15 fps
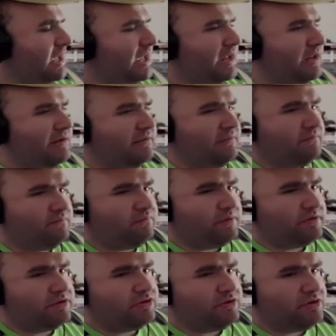And,
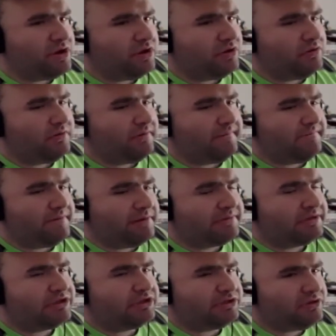wouldn't you know,
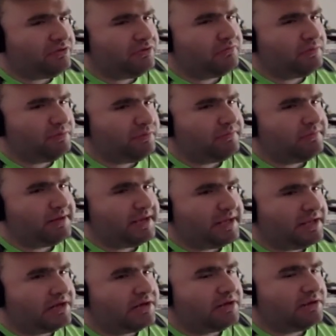very soon we will be
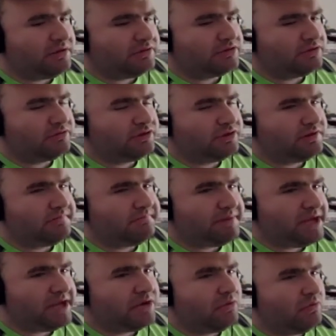getting closer to the
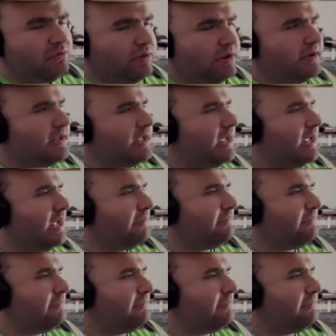big 1K